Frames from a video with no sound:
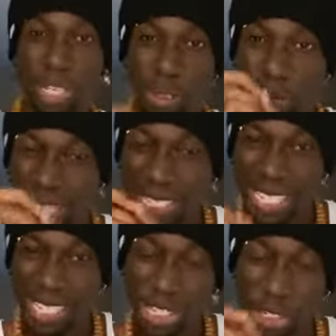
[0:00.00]
you pay
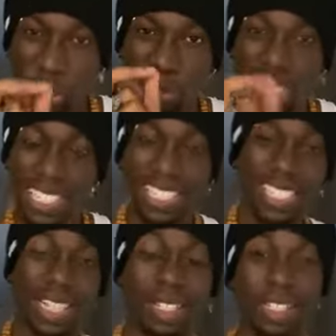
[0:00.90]
attention, you're
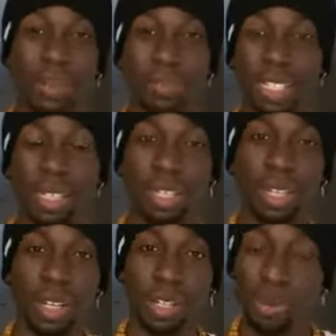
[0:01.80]
resisting something.
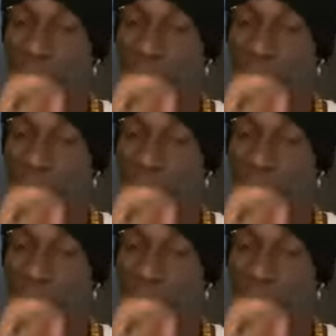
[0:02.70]
You're